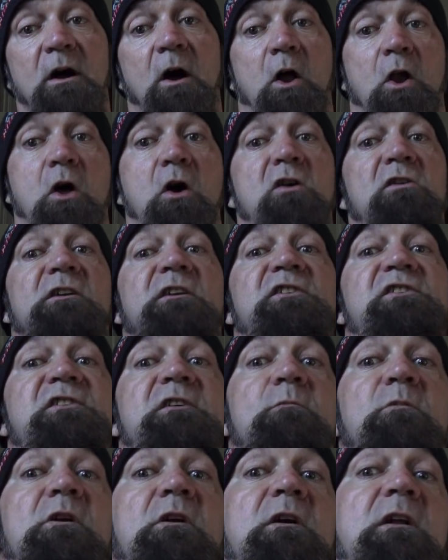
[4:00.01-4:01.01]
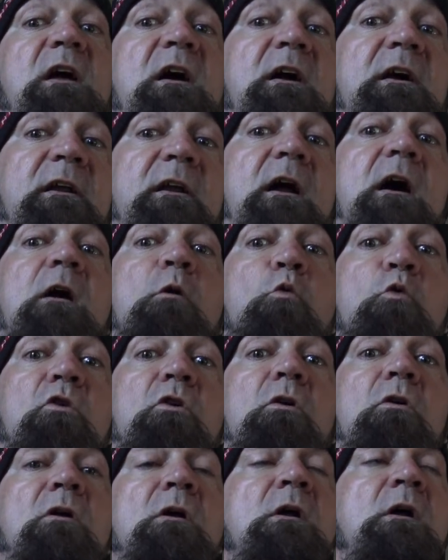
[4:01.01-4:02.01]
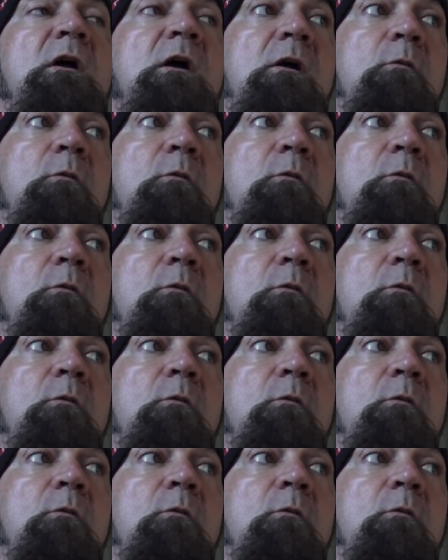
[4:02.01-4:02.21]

along this similar line, and I will.